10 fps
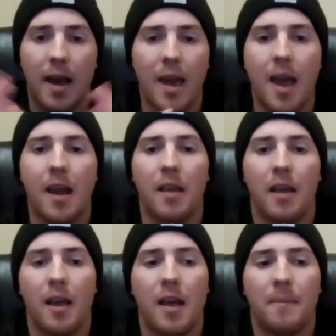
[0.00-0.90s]

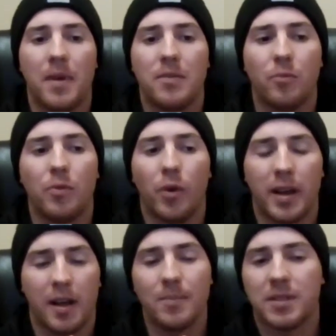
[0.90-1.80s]
And
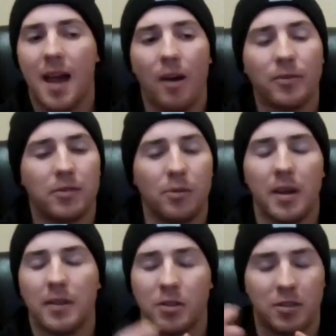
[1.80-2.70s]
when it comes down to
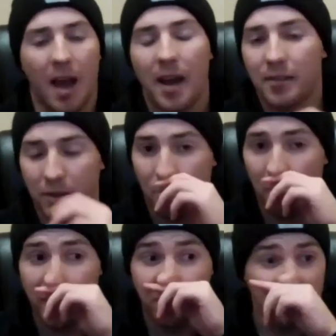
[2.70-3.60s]
it, just kind of to the
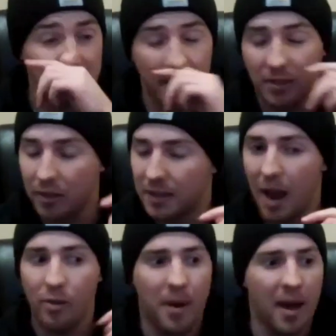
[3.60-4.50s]
point you just said, good
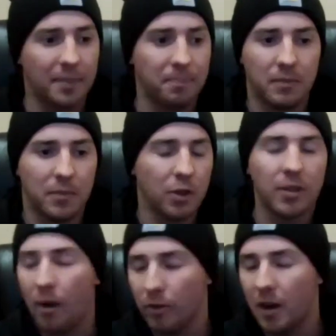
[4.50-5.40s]
guy with
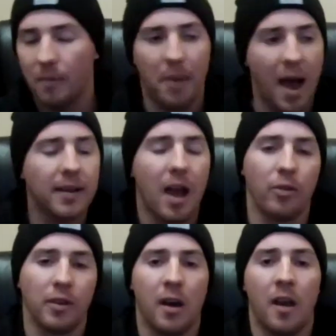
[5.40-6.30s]
a gun, bad guy
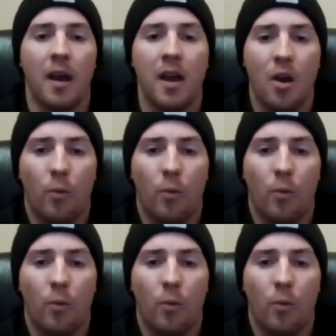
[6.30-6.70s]
with a gun.